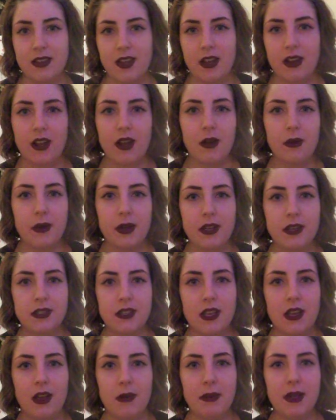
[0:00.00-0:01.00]
and I was
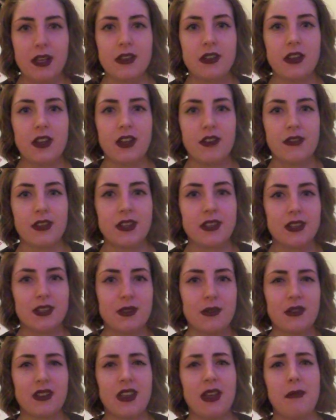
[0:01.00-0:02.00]
a bit nervous to
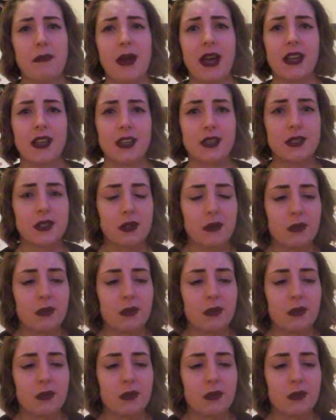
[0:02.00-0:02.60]
sort of get back into